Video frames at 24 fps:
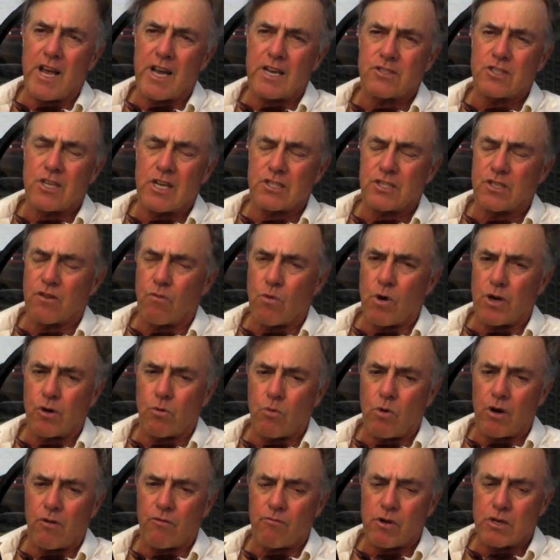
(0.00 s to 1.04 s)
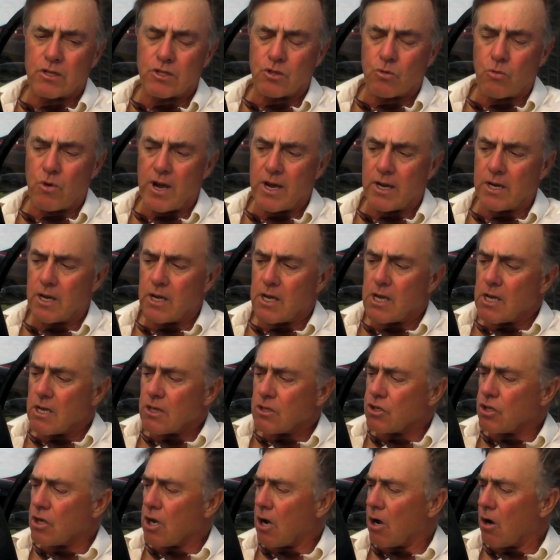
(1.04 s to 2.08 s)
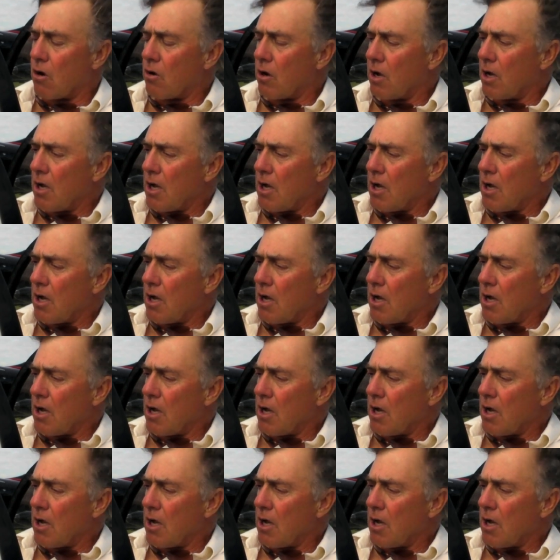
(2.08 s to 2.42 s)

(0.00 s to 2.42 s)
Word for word: excess of one-to-one thrust to weight. So,